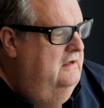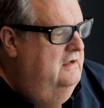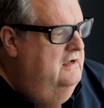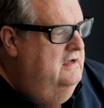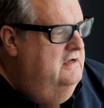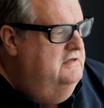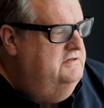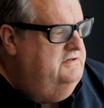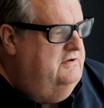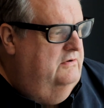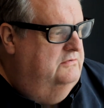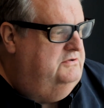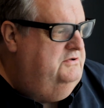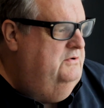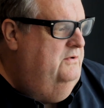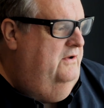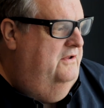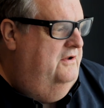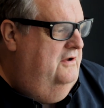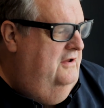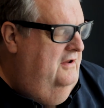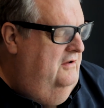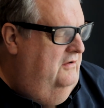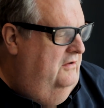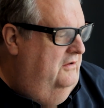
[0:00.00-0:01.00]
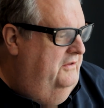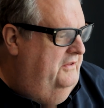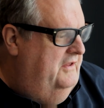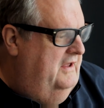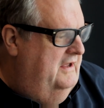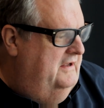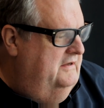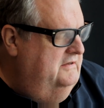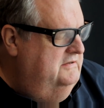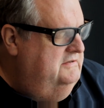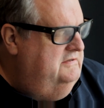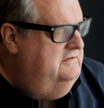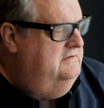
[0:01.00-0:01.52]
So two other little
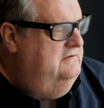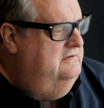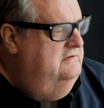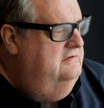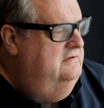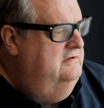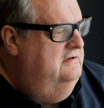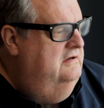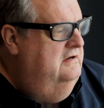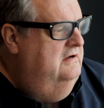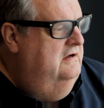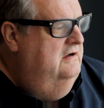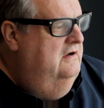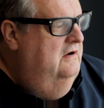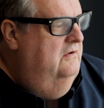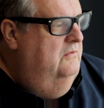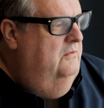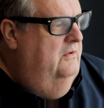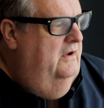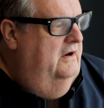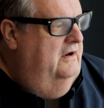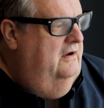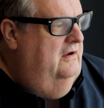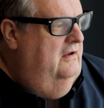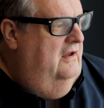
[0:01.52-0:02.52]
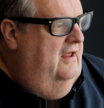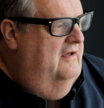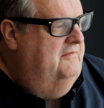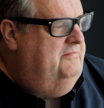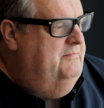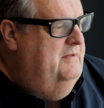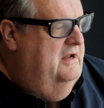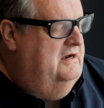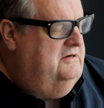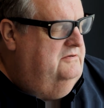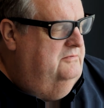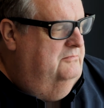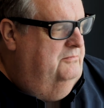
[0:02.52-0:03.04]
things. What a life
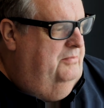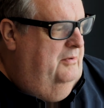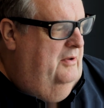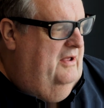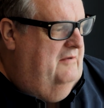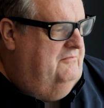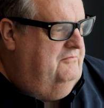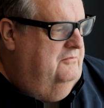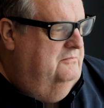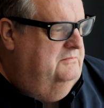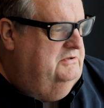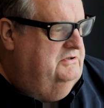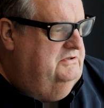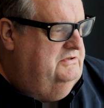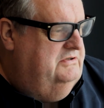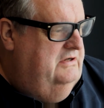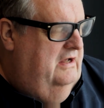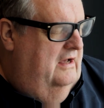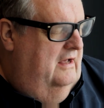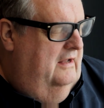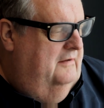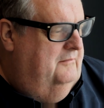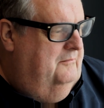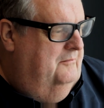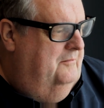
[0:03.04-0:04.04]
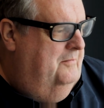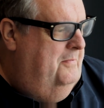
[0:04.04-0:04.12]
management platform is not